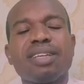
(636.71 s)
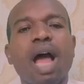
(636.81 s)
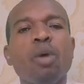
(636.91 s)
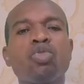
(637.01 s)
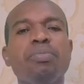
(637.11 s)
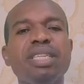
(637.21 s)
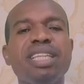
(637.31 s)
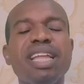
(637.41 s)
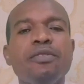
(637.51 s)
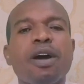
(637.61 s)
how to be
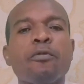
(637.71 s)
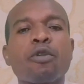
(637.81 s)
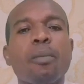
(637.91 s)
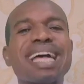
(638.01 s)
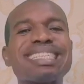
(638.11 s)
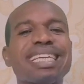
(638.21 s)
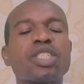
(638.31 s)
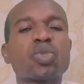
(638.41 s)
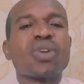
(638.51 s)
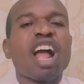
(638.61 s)
delivered from
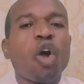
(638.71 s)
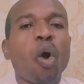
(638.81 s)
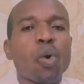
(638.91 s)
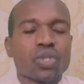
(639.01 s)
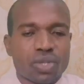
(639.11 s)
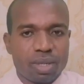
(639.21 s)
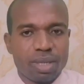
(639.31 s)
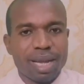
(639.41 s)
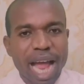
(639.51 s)
ancestral curse.